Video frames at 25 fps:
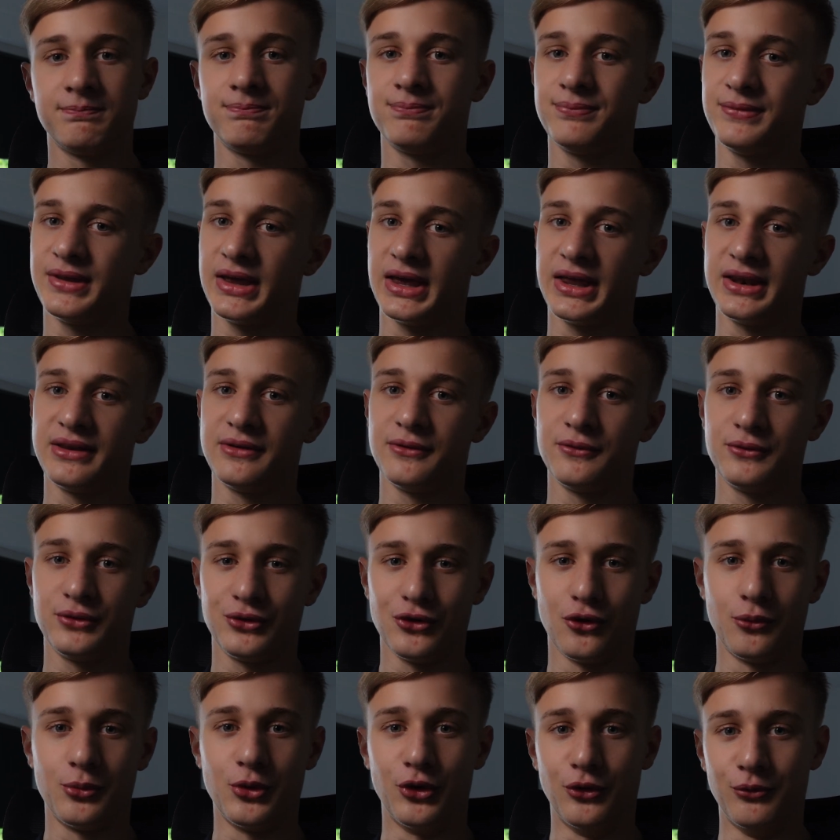then
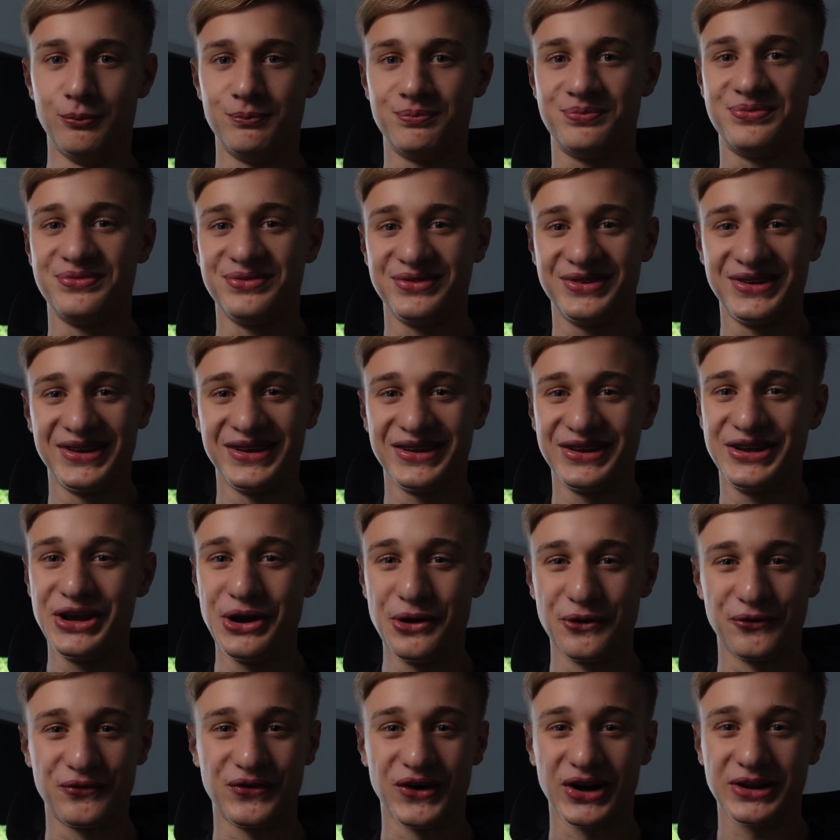yo bro,
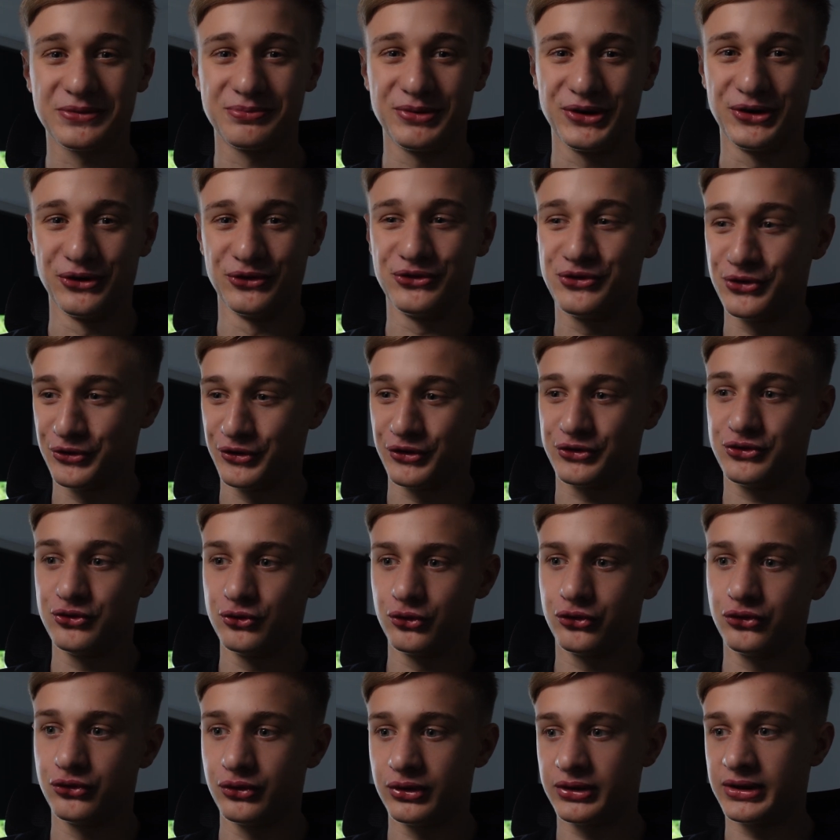you're fucked because you're not
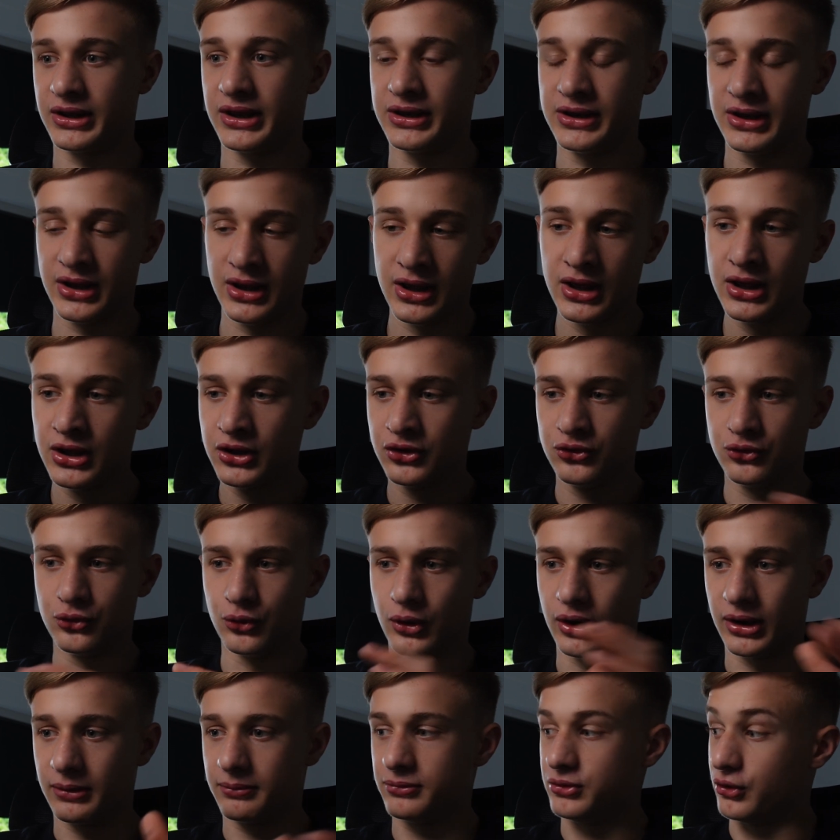used to it. And
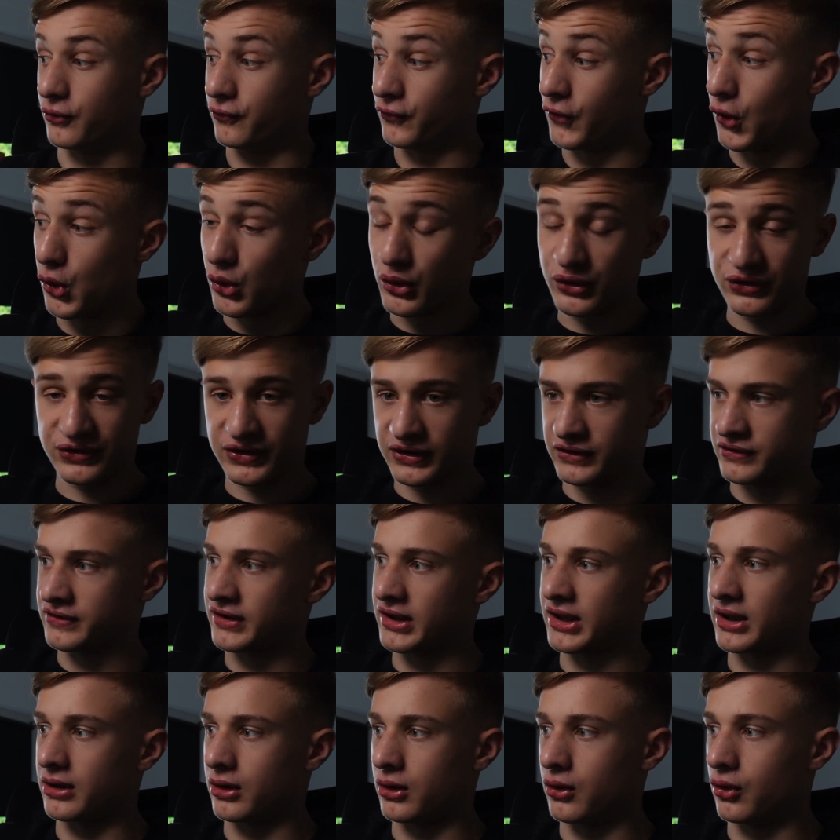your focus is
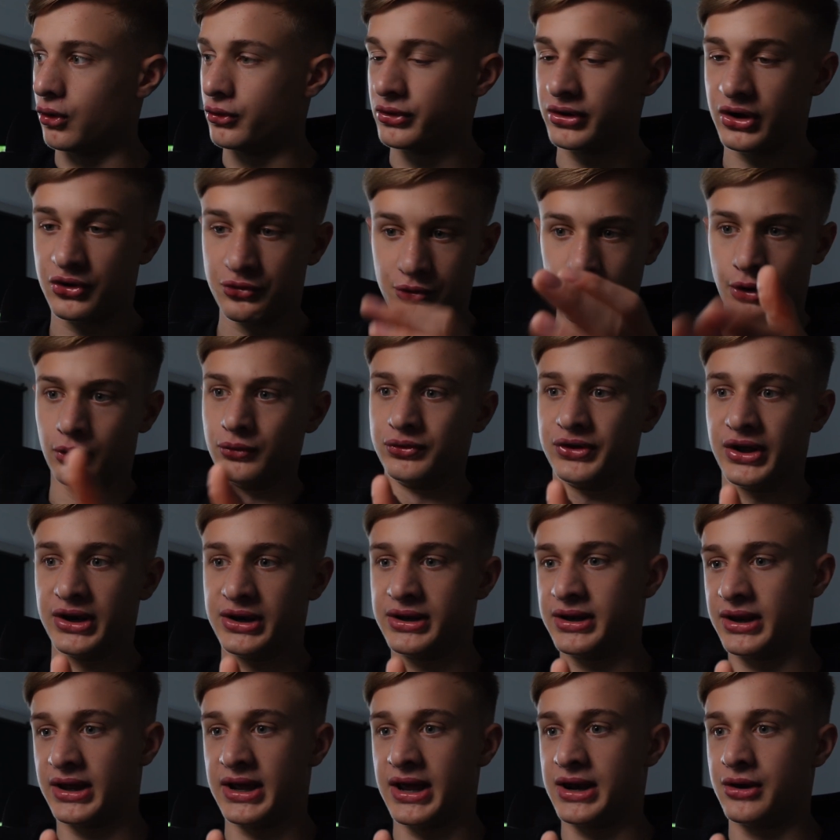on the crowd,
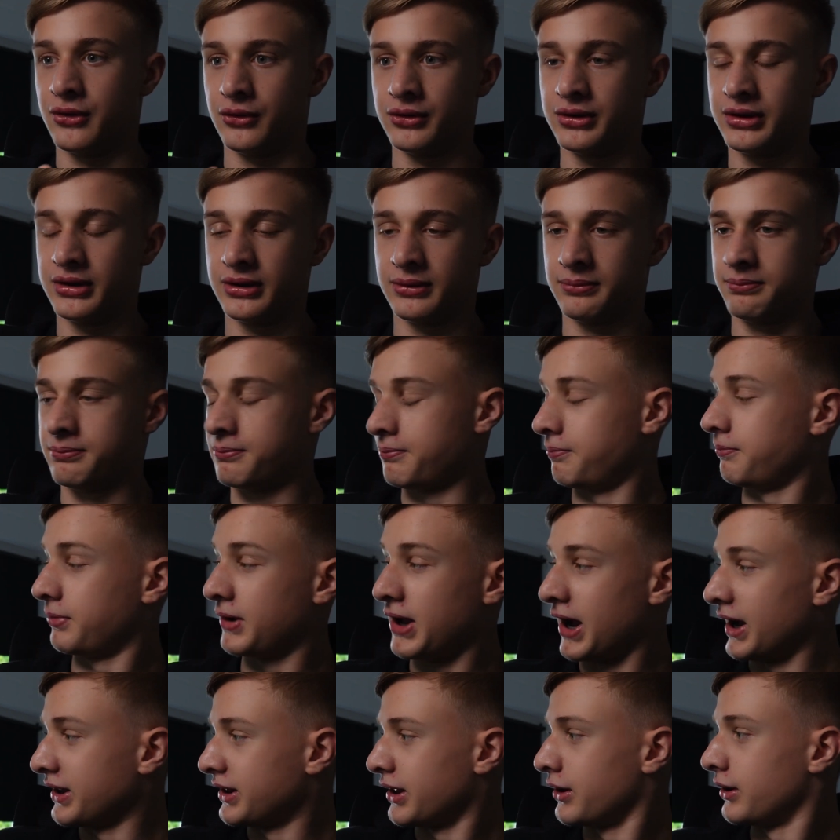then again on the
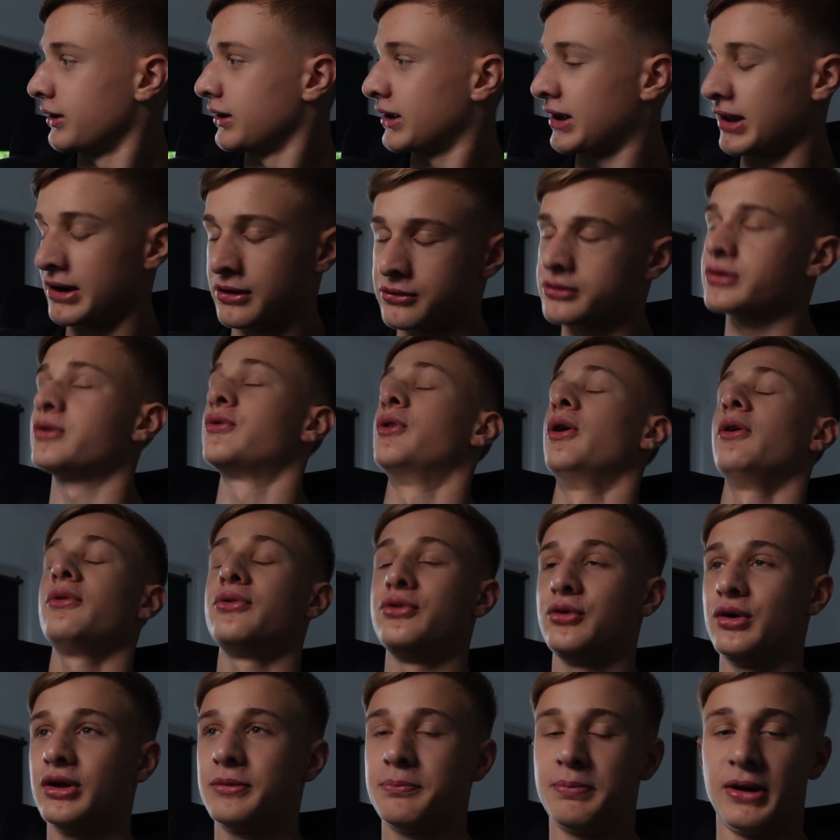guy, then again on the crowd, and
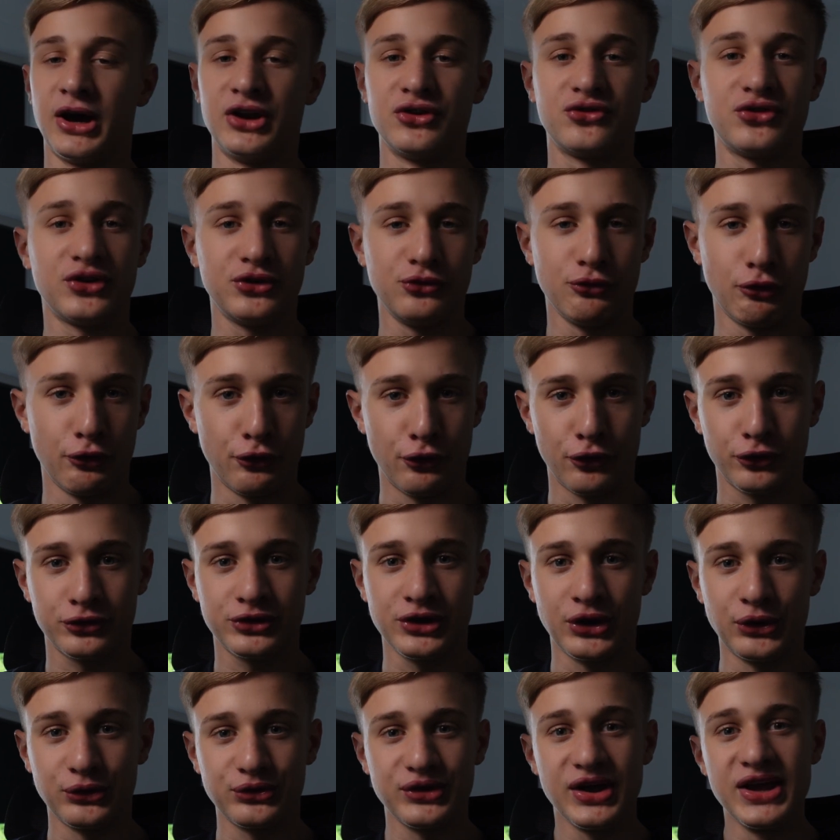you get punched and you are knocked
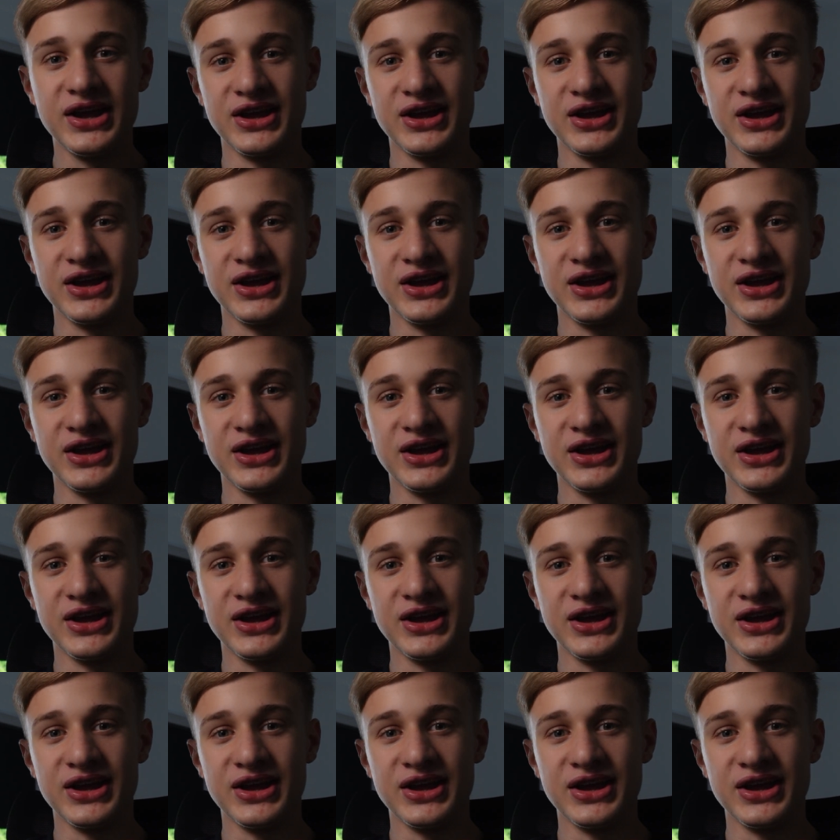out.